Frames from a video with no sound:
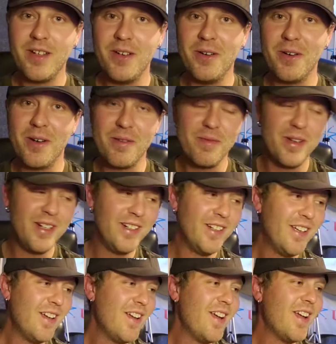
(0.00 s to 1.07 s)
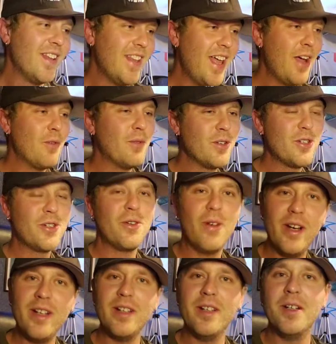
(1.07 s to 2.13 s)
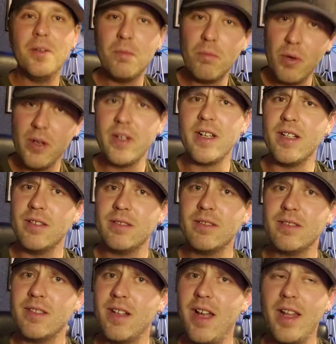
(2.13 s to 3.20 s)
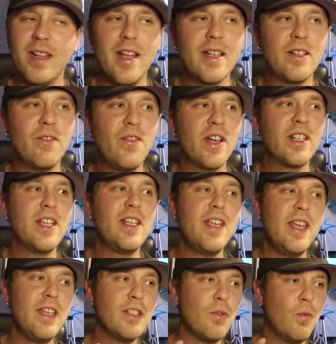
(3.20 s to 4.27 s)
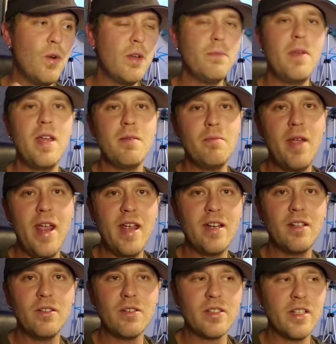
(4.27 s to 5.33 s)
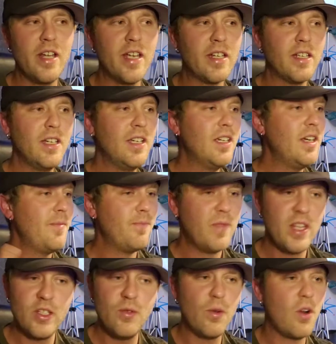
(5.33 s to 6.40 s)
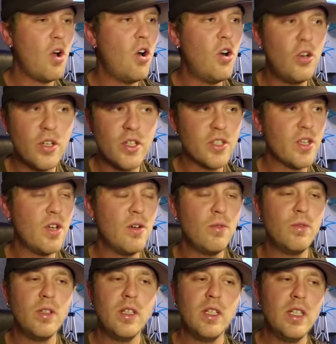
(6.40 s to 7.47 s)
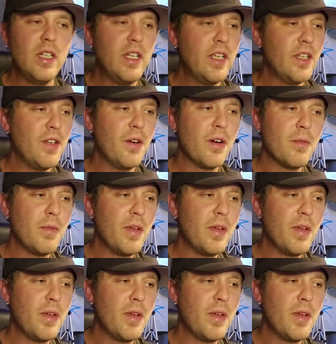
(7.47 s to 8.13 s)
You know what I mean? That was straight up brilliant. I like the fact he, he's a one man band. It looks like he's doing it all on his own. You know what I